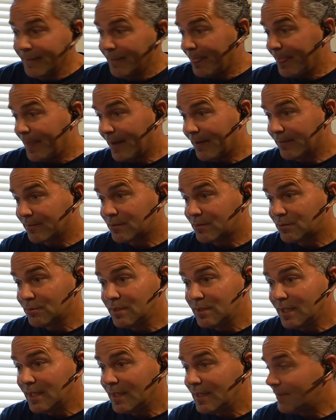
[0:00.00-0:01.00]
Now
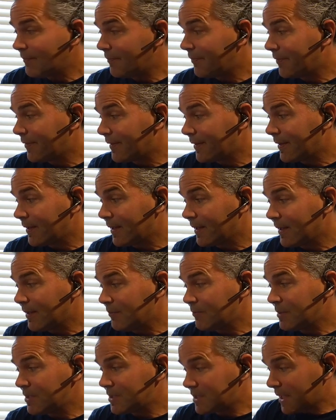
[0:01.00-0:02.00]
today,
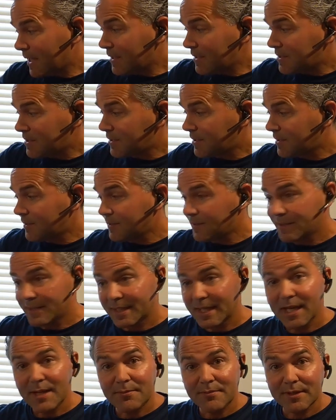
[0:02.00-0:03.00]
besides the
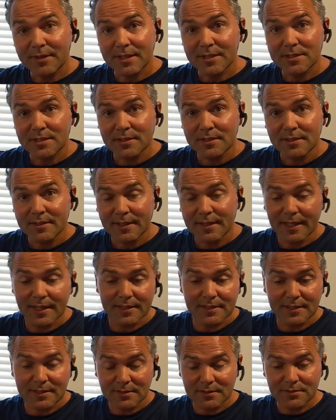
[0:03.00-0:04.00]
cameras, I
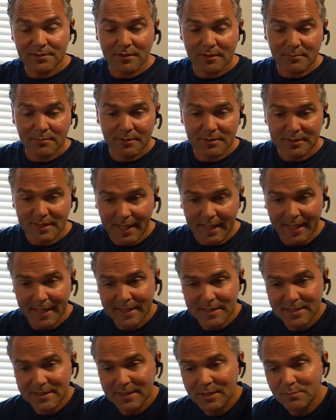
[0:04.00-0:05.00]
didn't talk about the
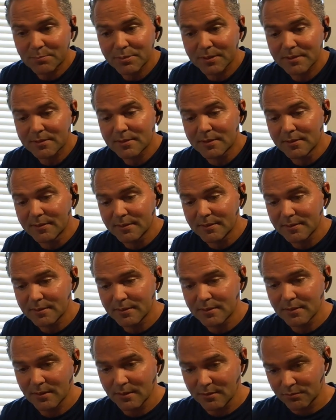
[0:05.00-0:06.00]
headset, but
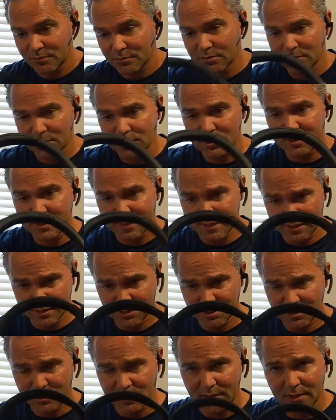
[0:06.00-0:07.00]
of course,
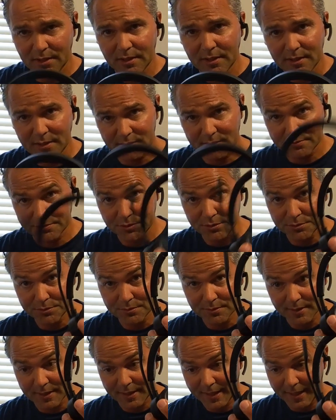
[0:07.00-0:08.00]
there's a lot of
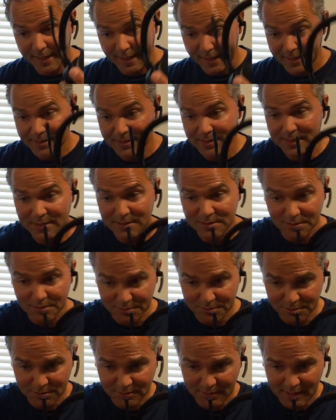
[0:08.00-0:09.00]
new headsets
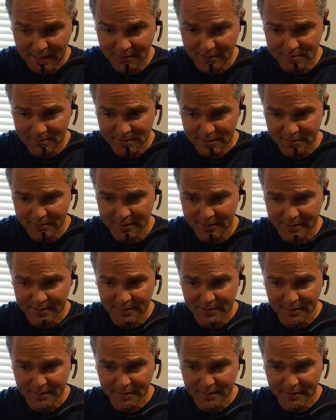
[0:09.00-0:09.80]
also out there.